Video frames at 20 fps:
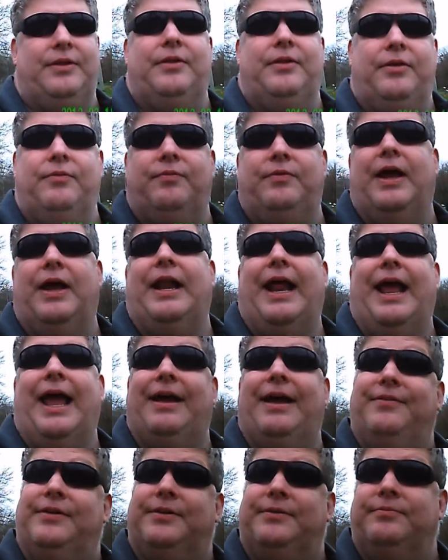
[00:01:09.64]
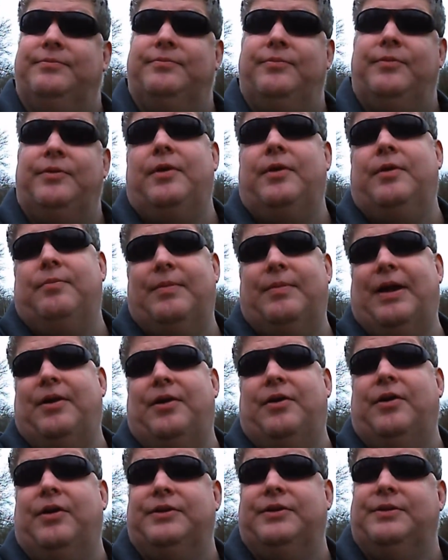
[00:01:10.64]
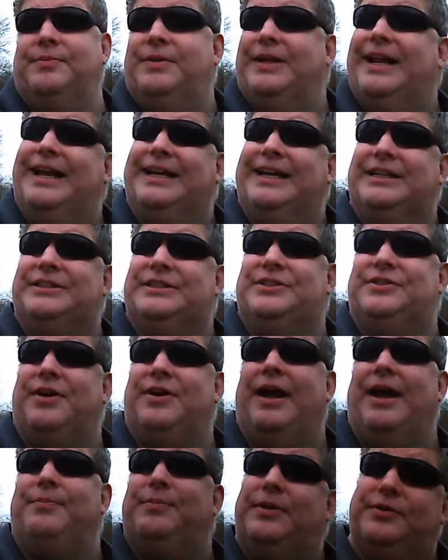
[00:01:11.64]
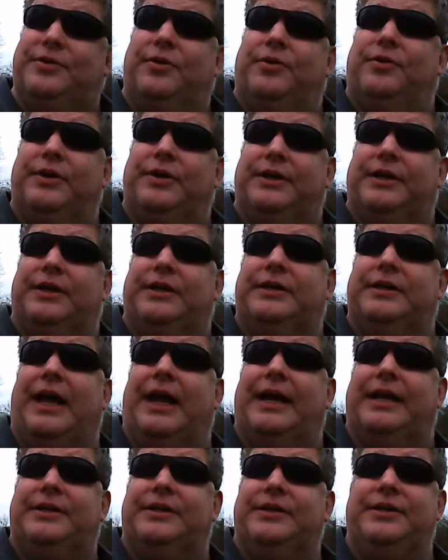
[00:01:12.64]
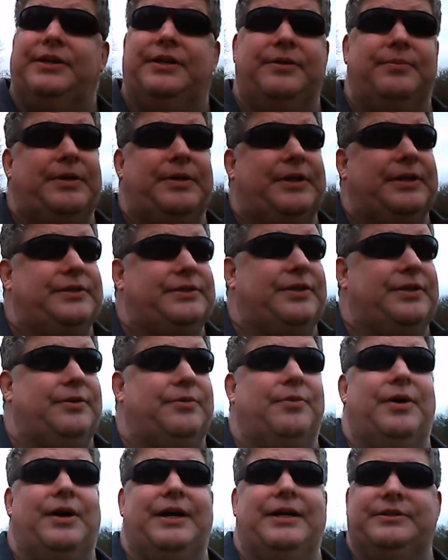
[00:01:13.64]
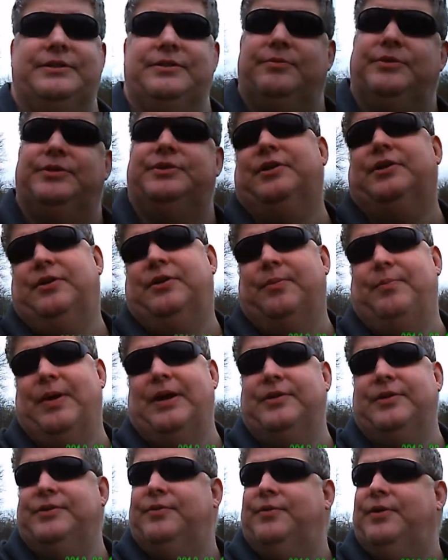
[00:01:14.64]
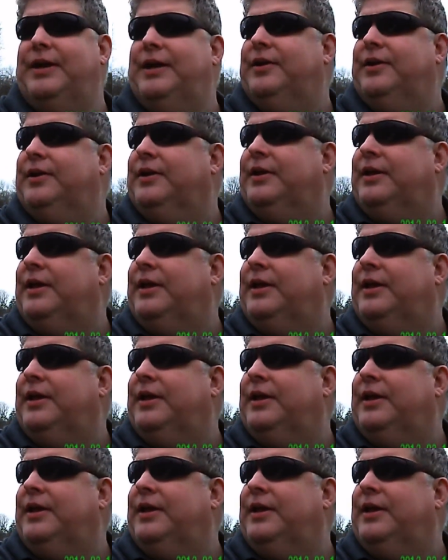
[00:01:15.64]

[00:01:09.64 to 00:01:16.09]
you've got to have it mounted on something like a strap that's holding it tight to you, because otherwise it will start to bounce around